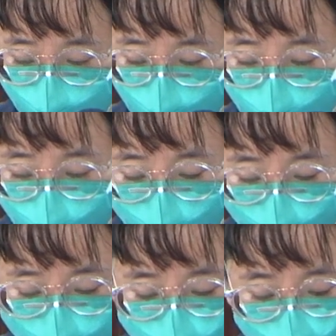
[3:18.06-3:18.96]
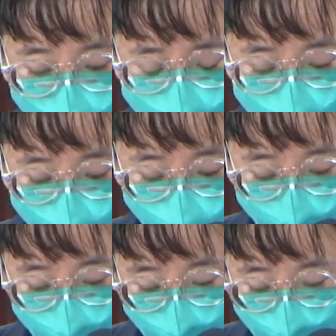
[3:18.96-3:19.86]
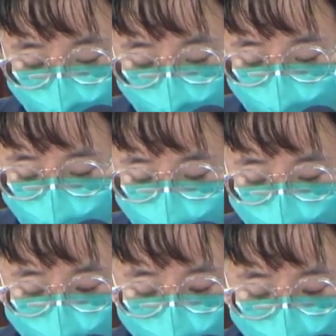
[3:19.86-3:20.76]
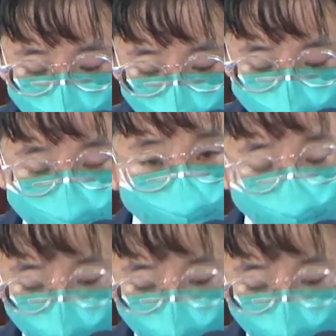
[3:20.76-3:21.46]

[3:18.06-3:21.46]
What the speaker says: we have experienced several rounds of